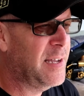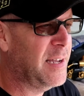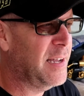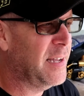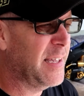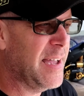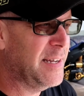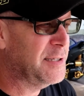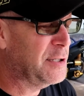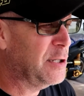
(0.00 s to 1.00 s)
Yeah, it
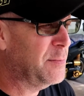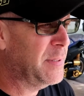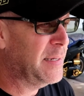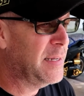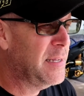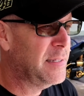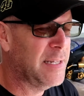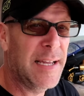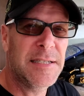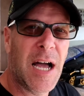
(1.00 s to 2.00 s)
is humid.
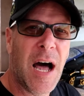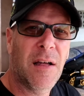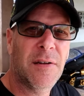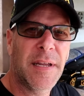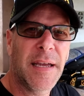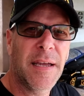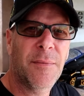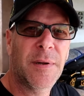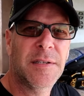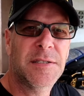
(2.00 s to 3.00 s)
Today's a holiday.
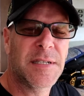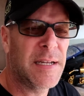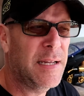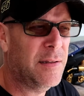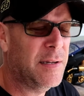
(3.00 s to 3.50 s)
What is today?